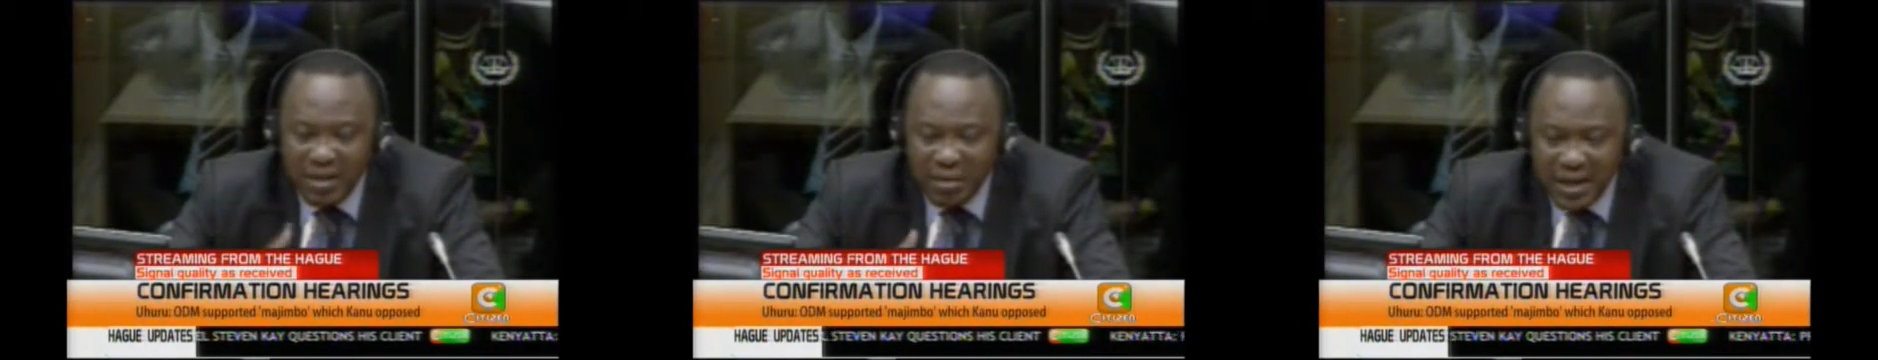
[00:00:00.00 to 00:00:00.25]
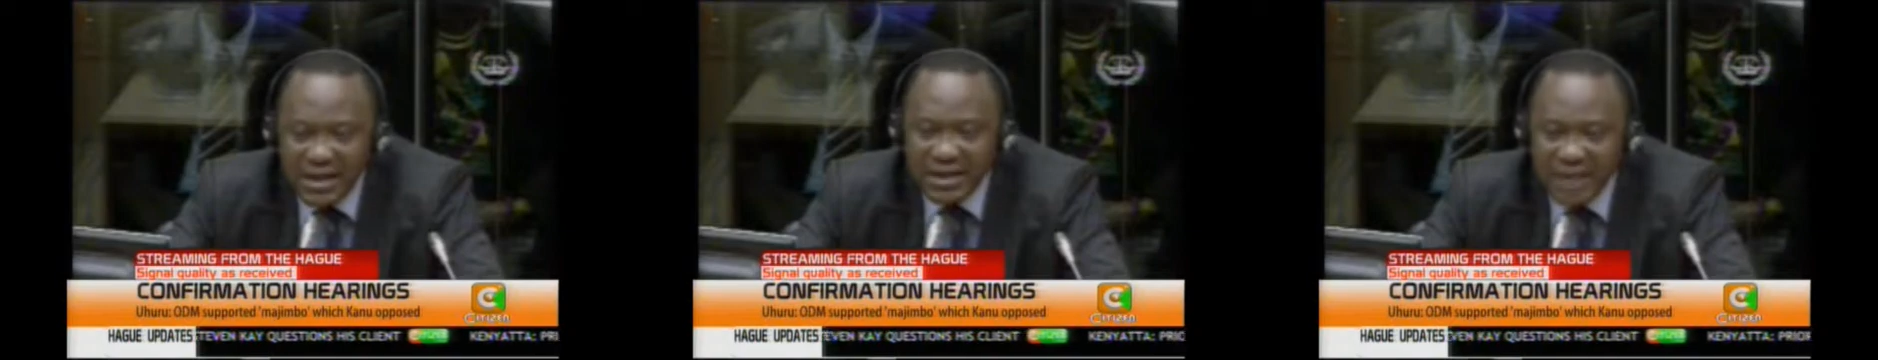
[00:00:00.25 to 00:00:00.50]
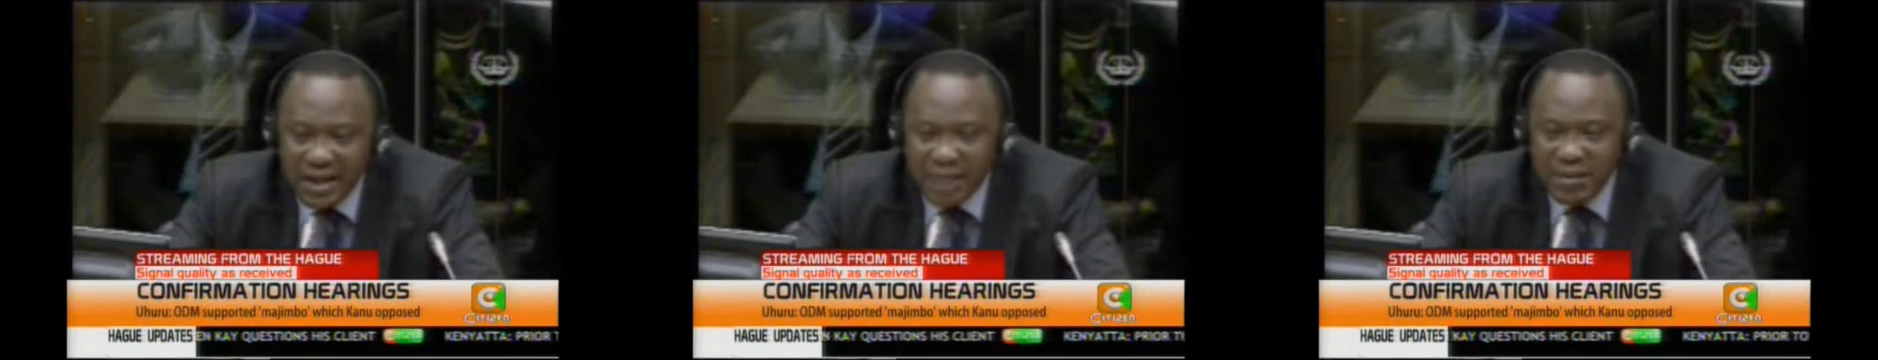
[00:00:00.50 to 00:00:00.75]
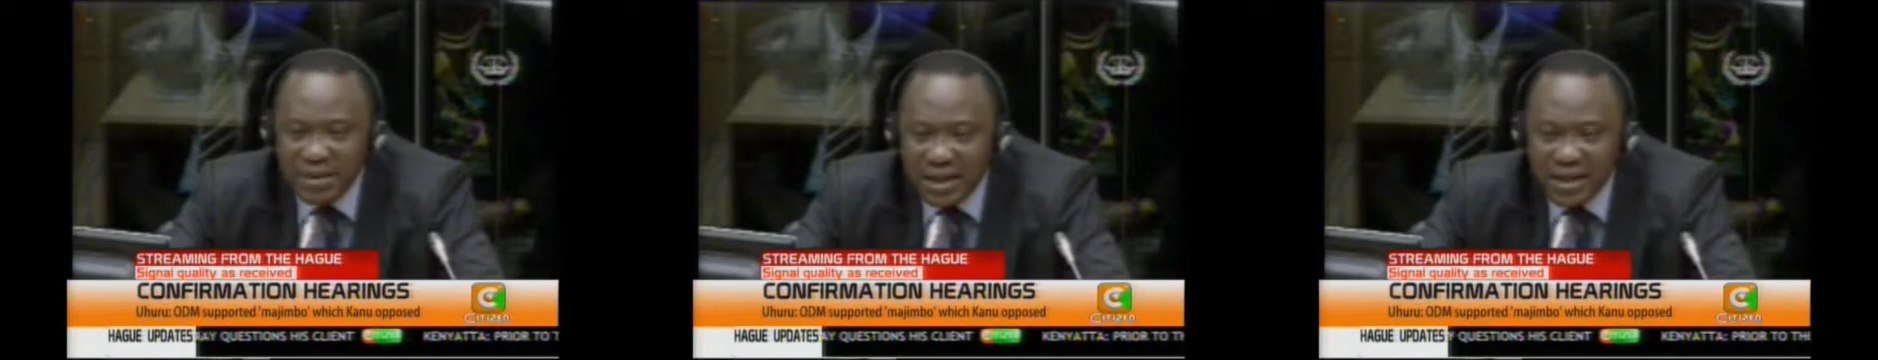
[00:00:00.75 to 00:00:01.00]
in many
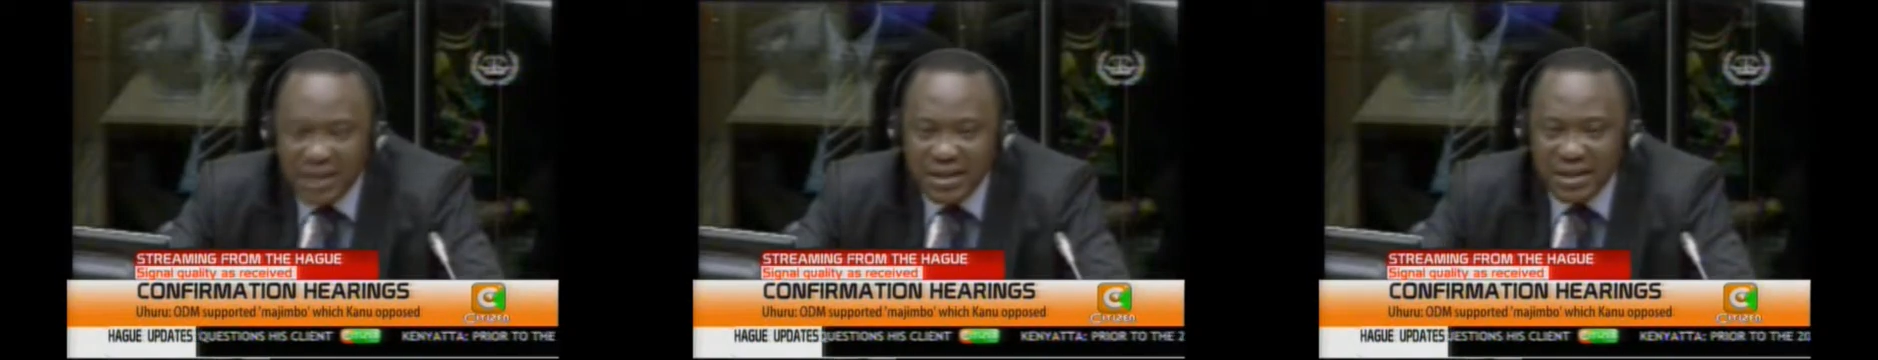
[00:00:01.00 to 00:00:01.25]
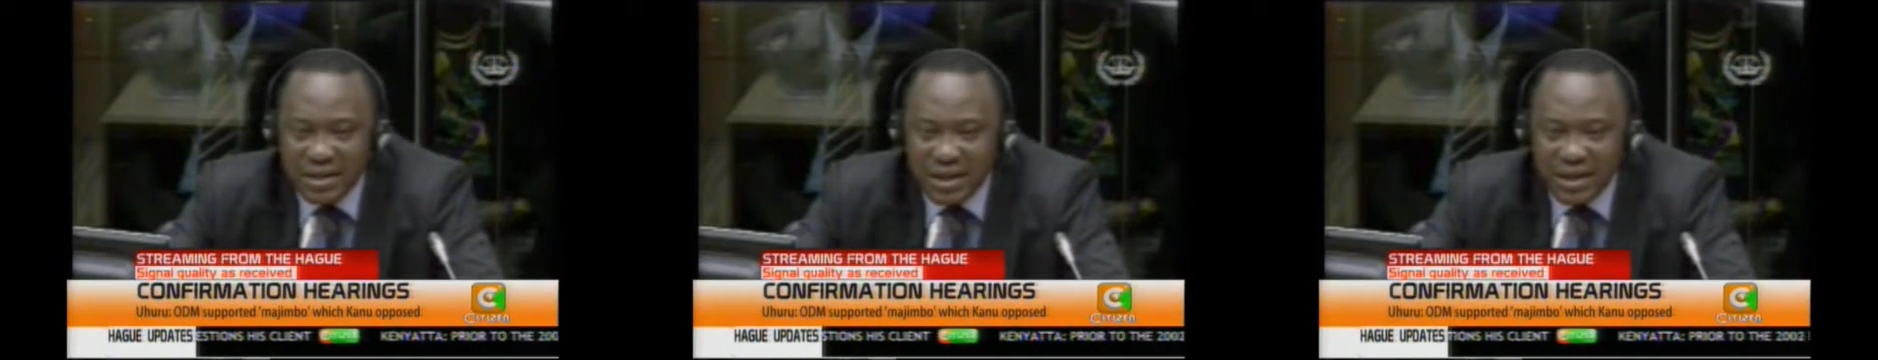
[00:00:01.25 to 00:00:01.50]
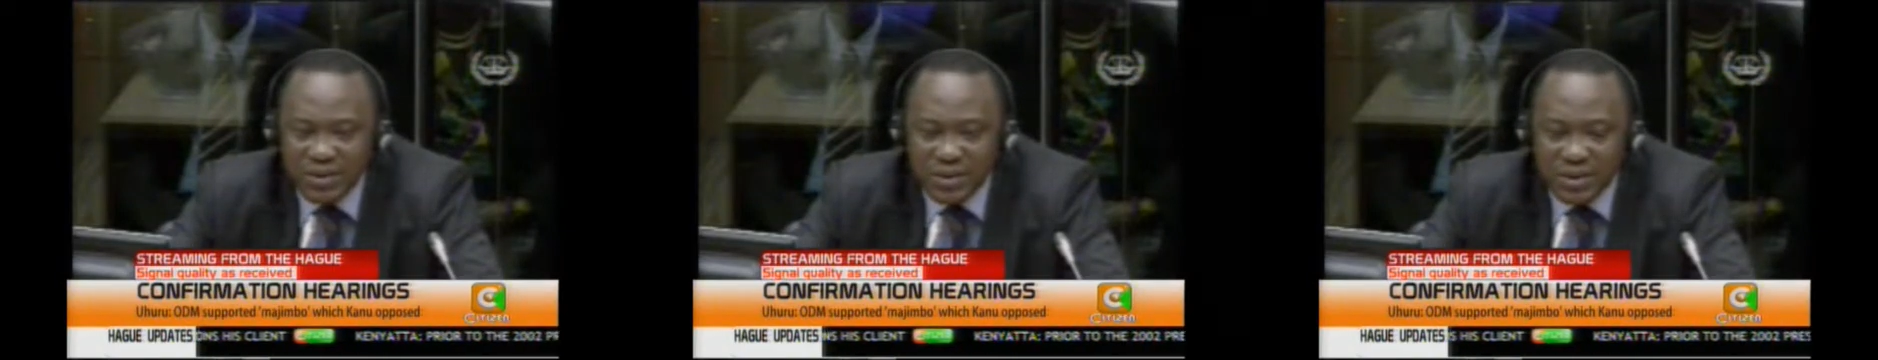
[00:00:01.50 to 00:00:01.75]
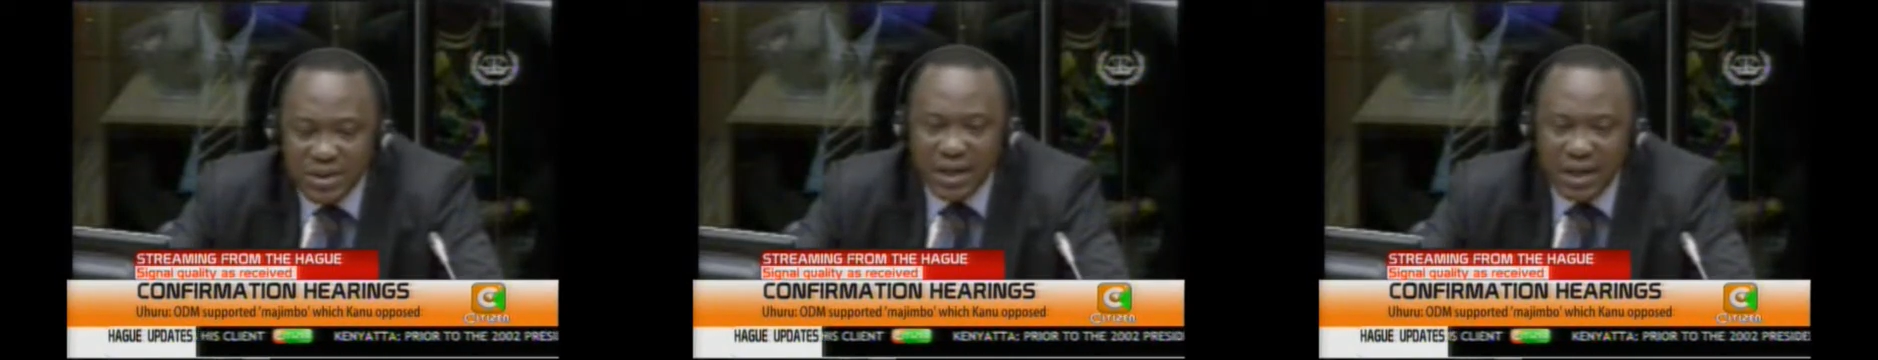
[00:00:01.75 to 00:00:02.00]
circumstances
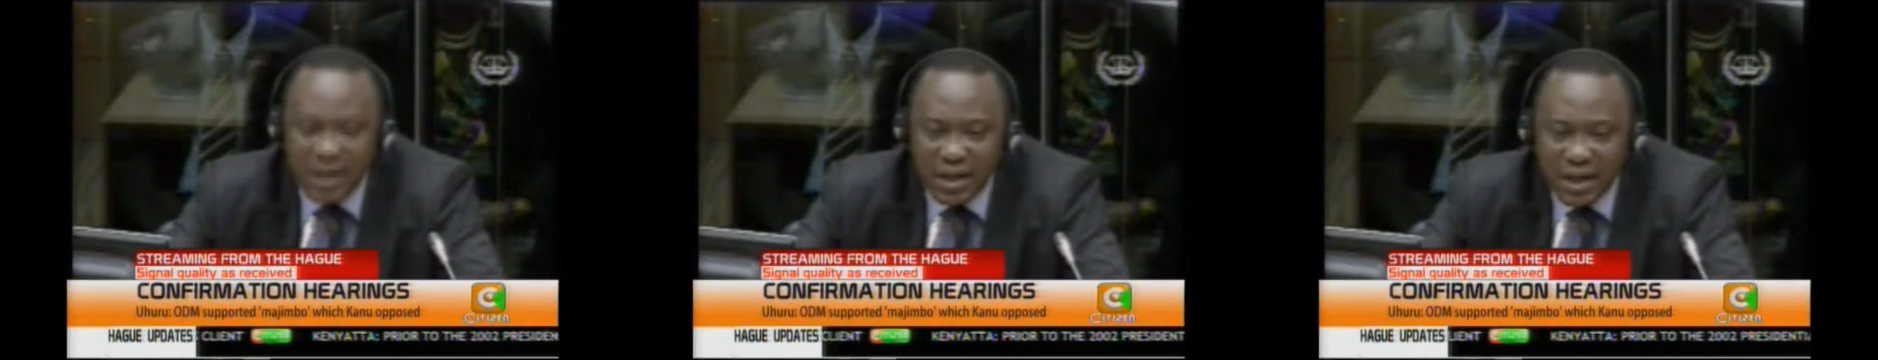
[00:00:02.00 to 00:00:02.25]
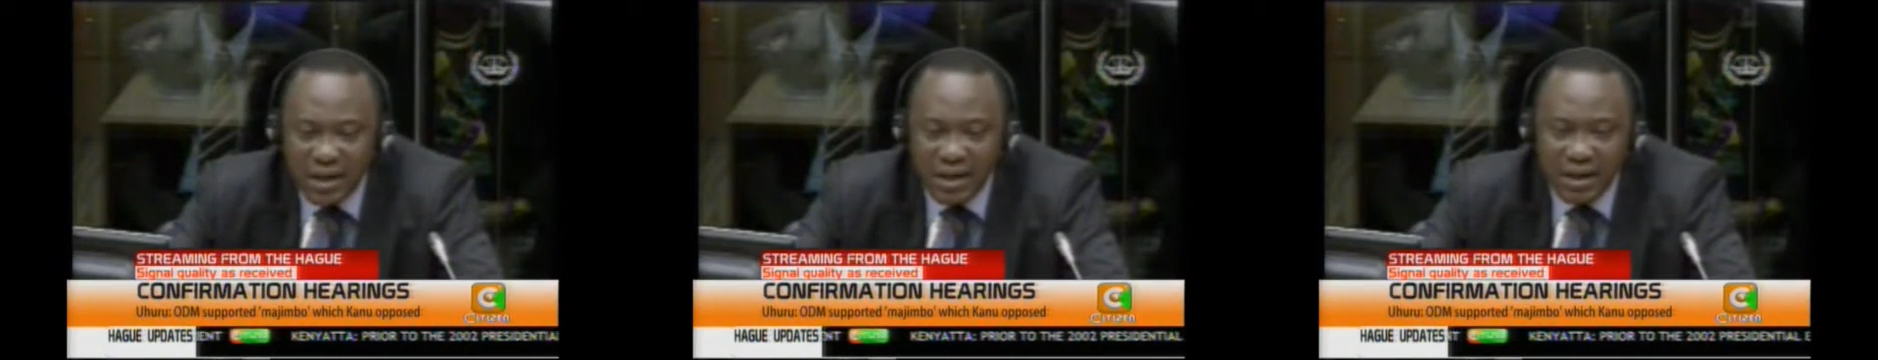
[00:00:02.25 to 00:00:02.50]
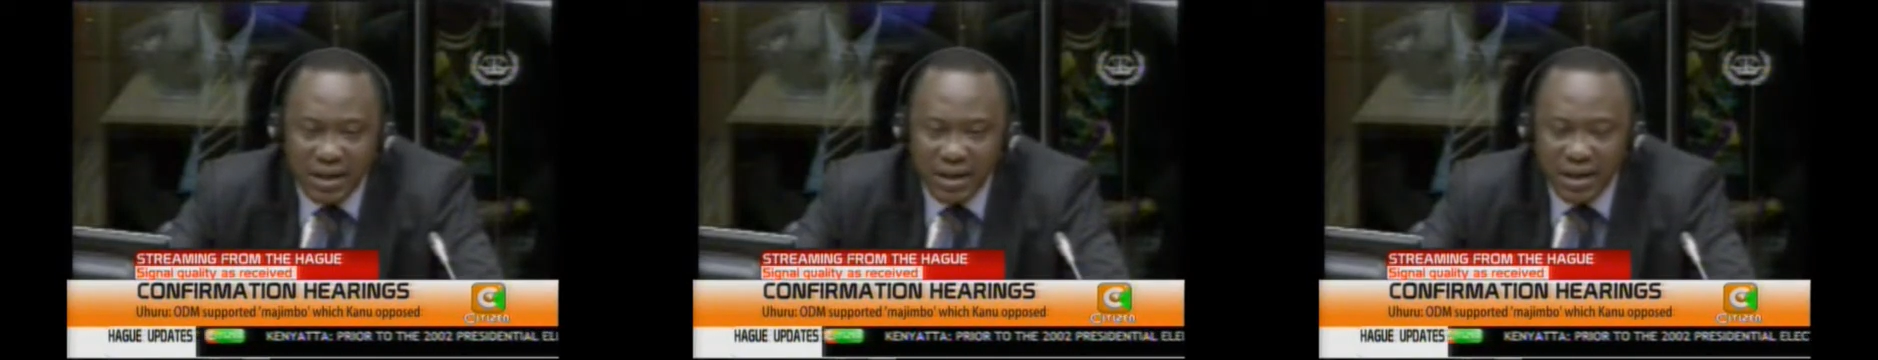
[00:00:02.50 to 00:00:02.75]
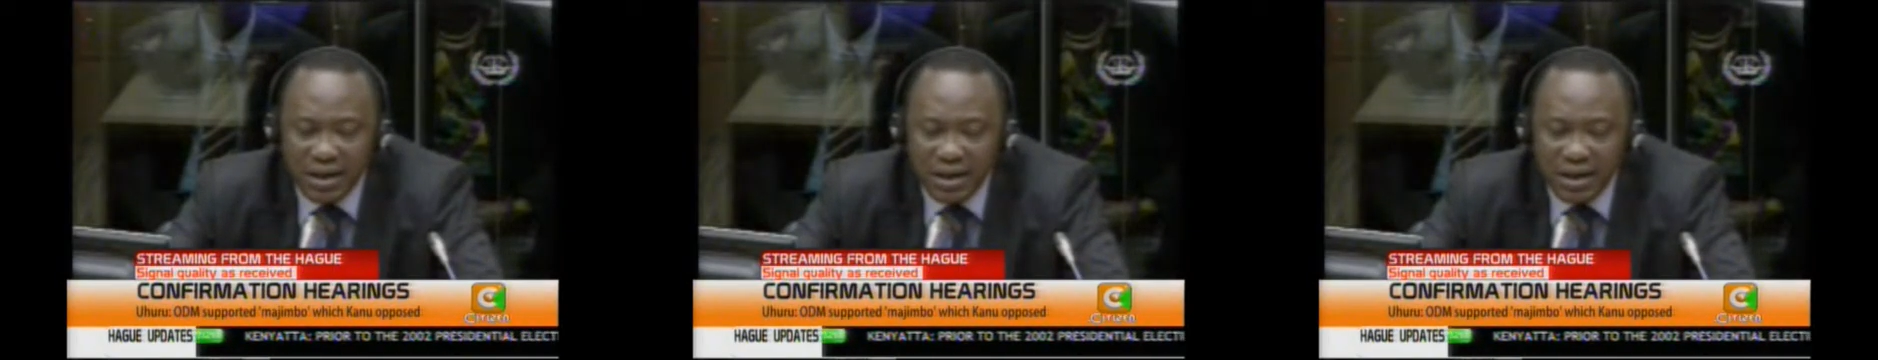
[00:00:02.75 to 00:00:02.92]
it was taken